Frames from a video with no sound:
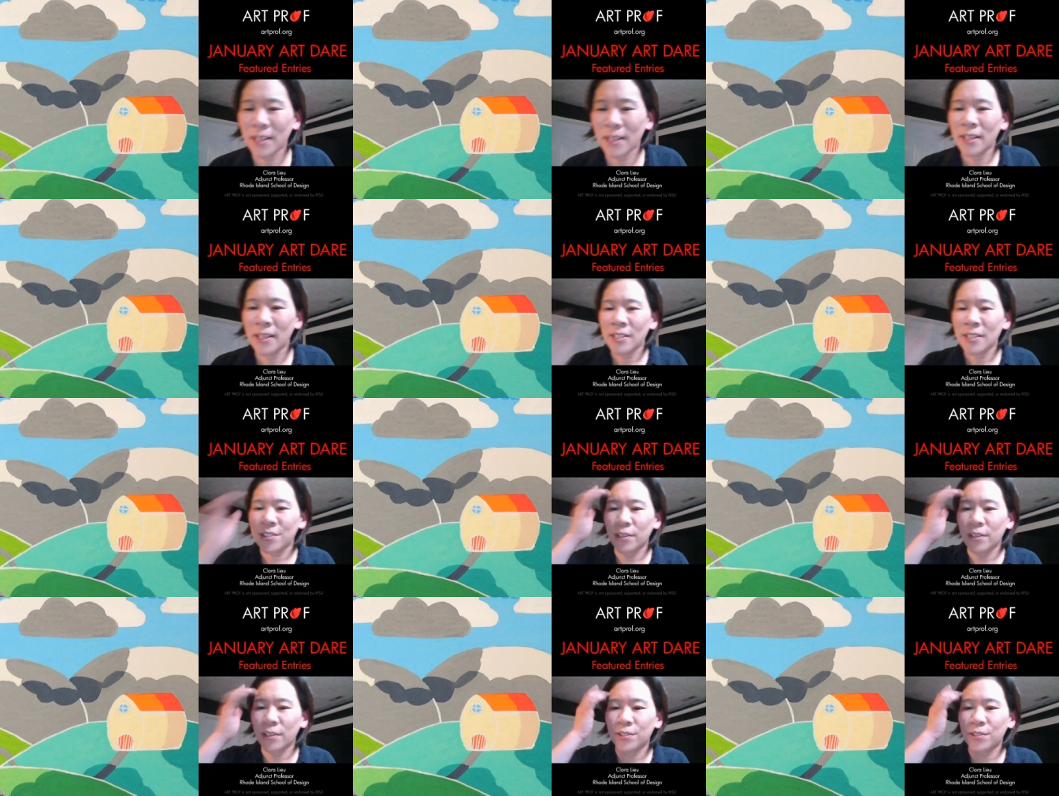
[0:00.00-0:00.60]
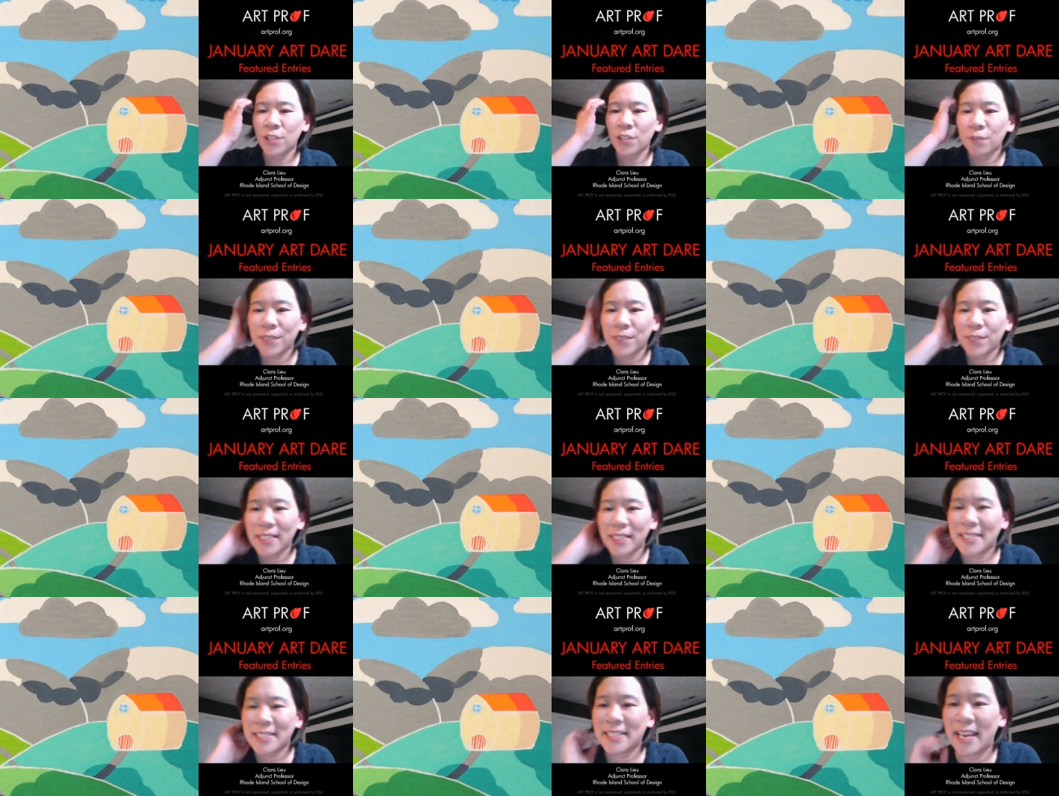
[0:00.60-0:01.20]
So Sophie
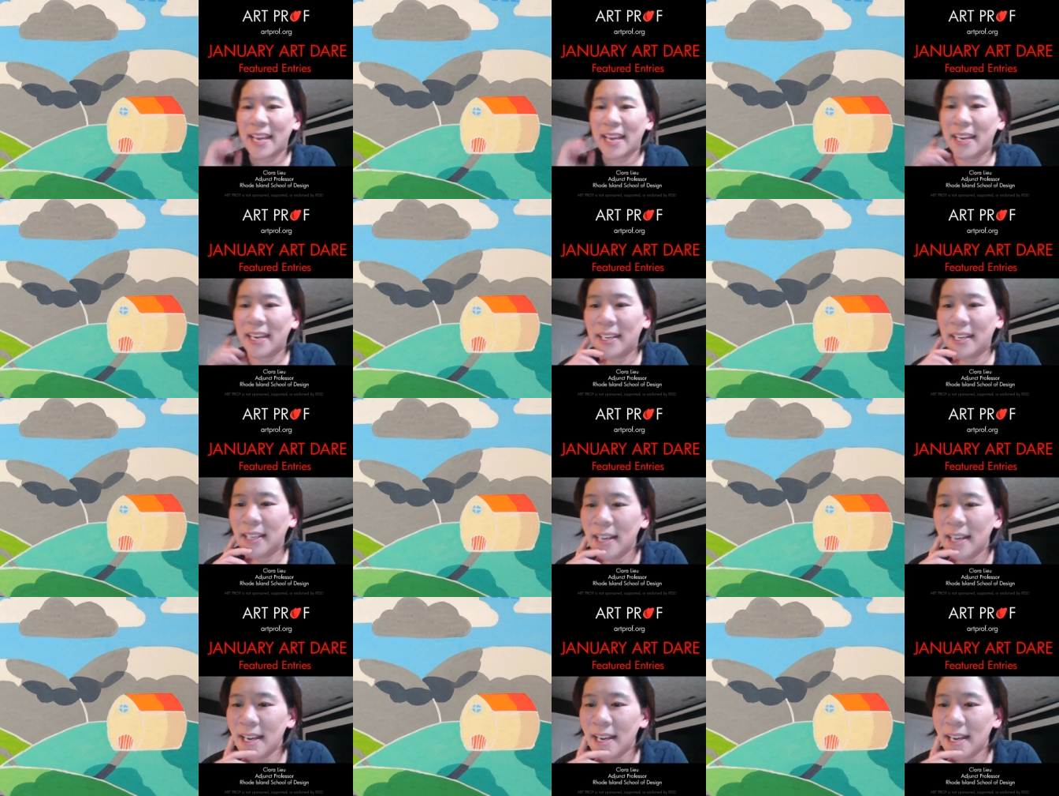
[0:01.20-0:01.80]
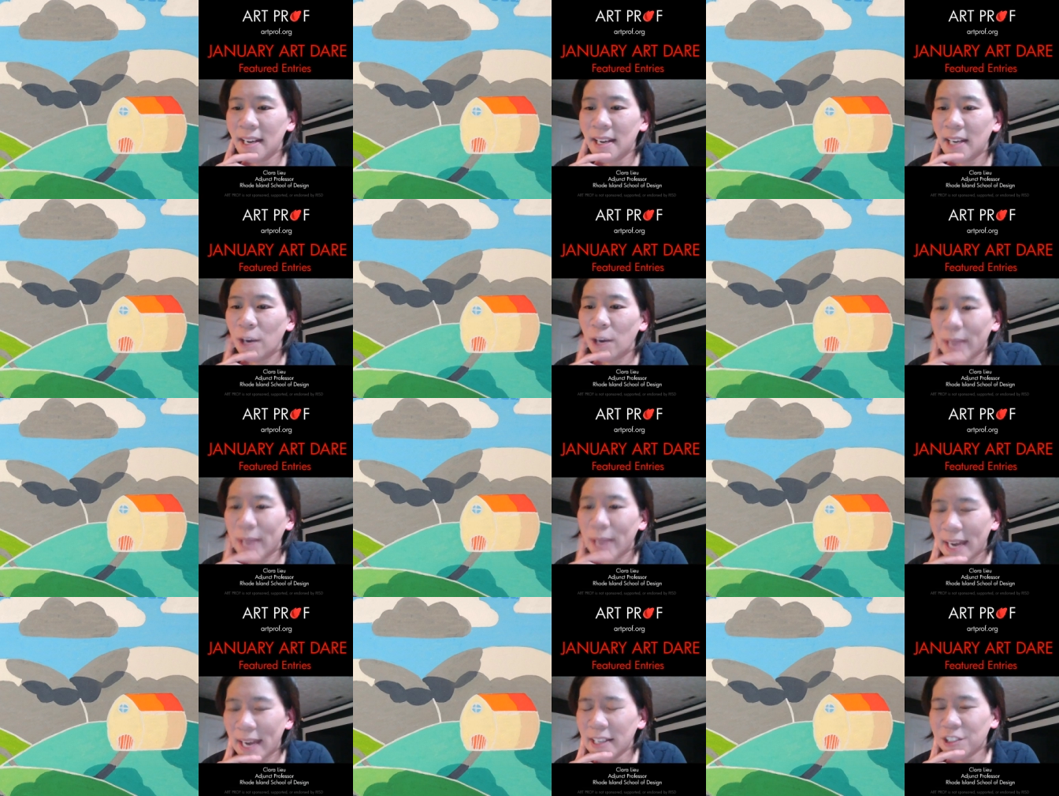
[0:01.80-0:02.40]
is saying,
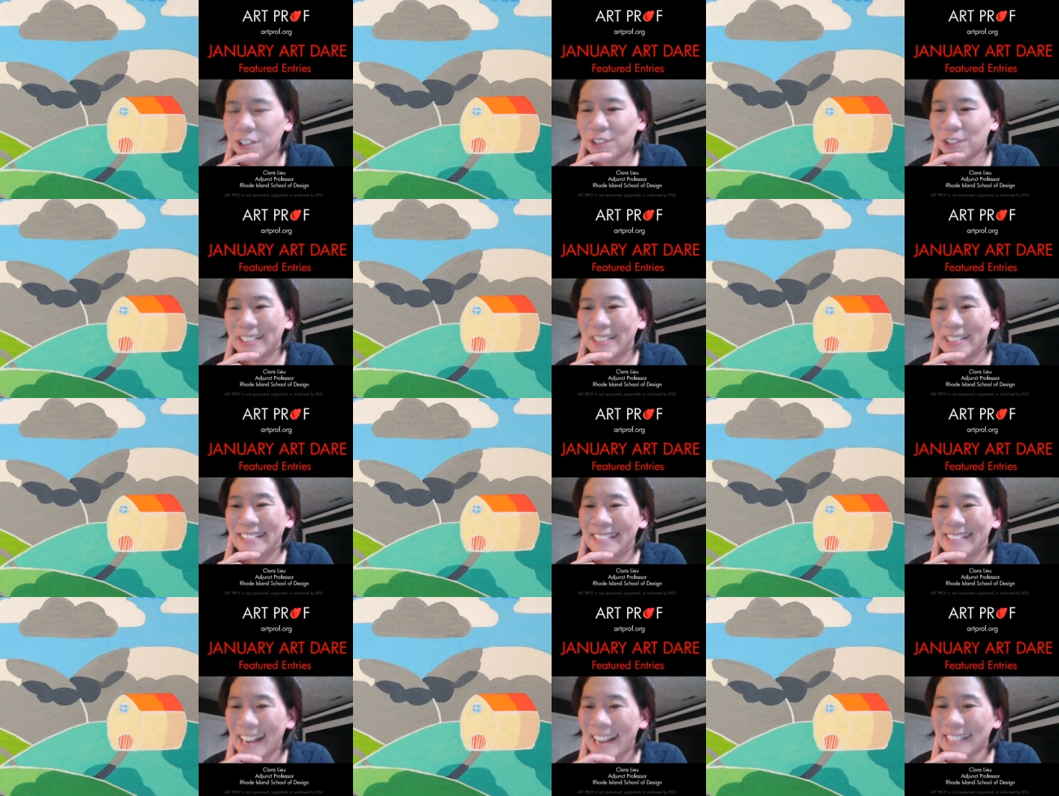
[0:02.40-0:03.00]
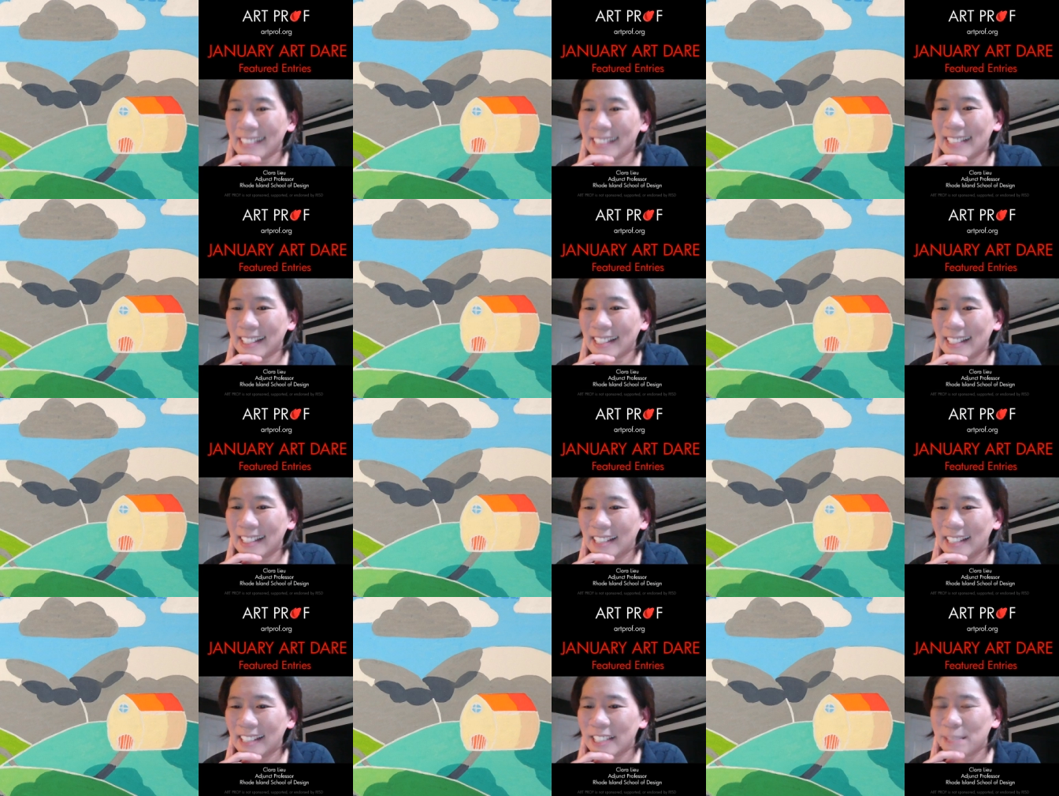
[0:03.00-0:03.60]
okay, I should not
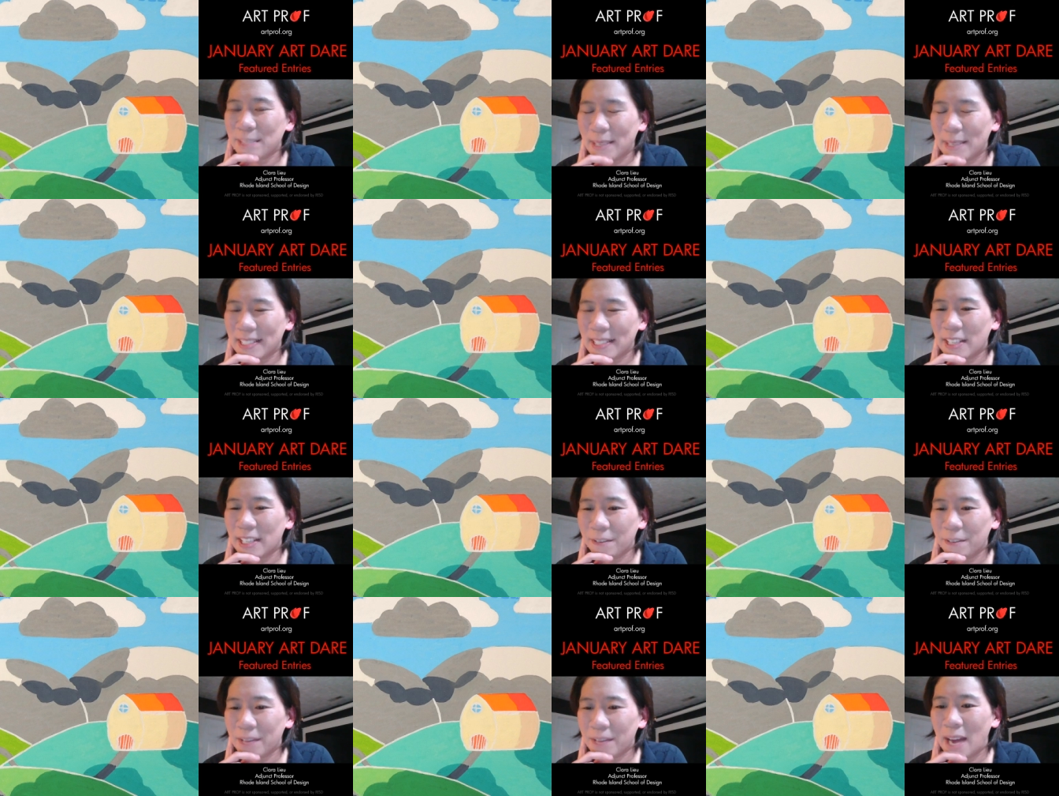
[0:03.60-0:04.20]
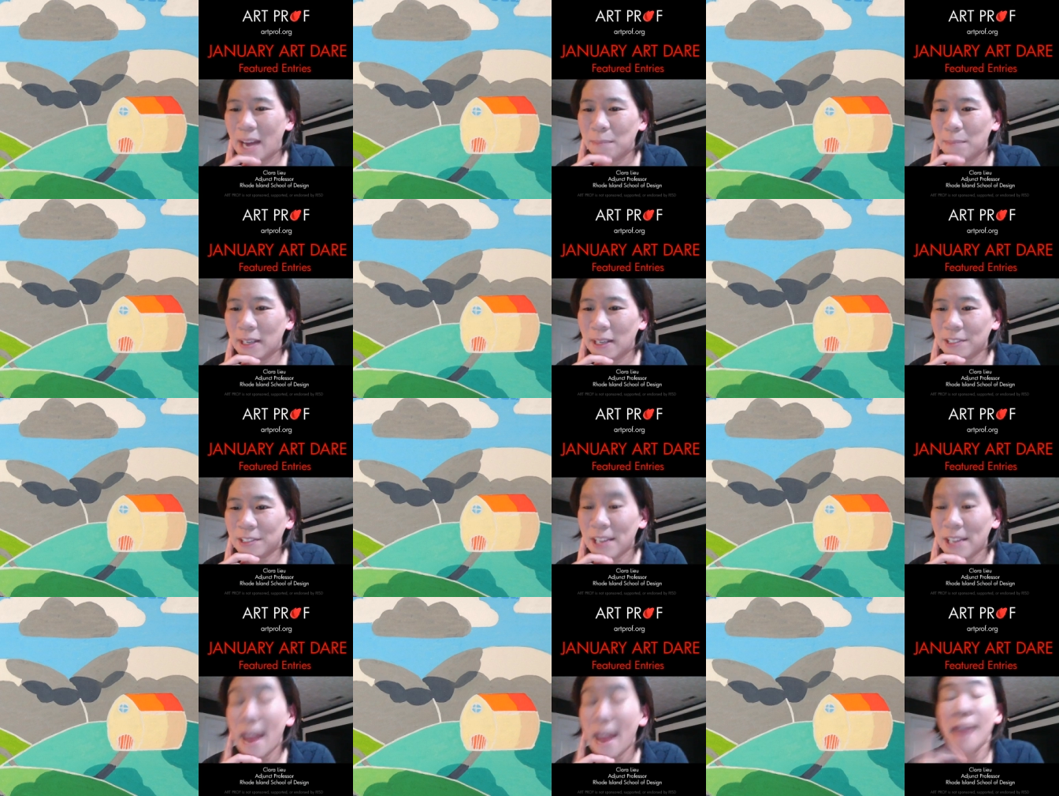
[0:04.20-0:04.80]
second guess myself that
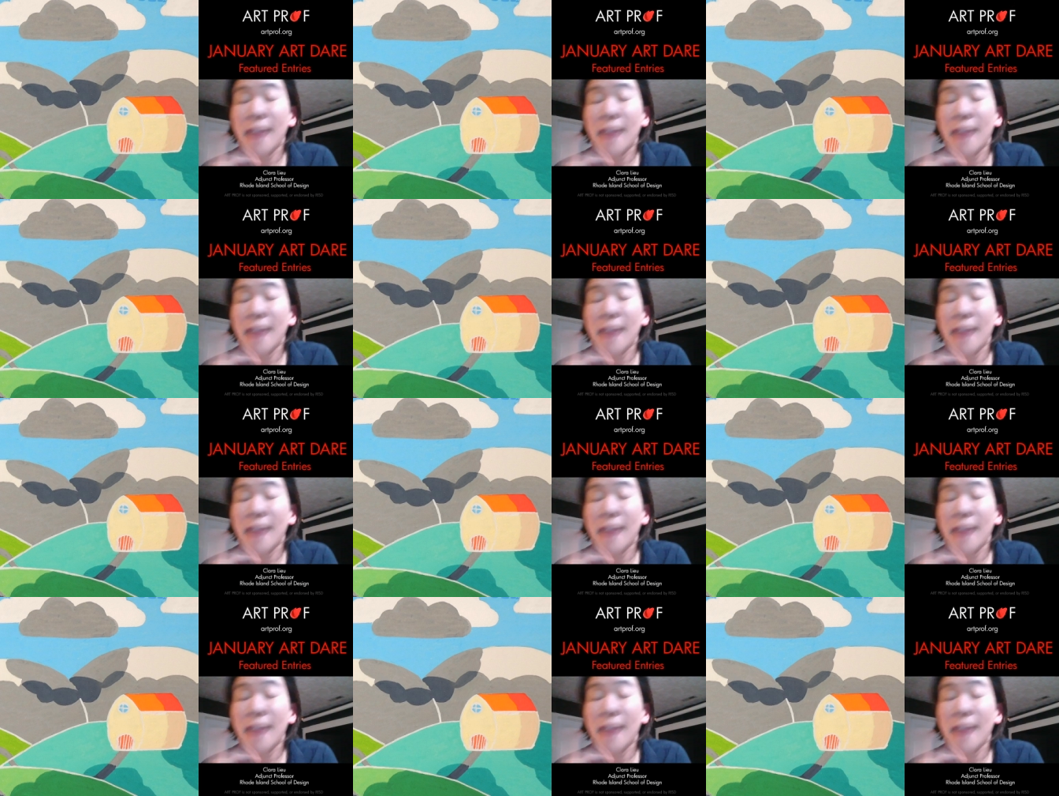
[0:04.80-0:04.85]
much.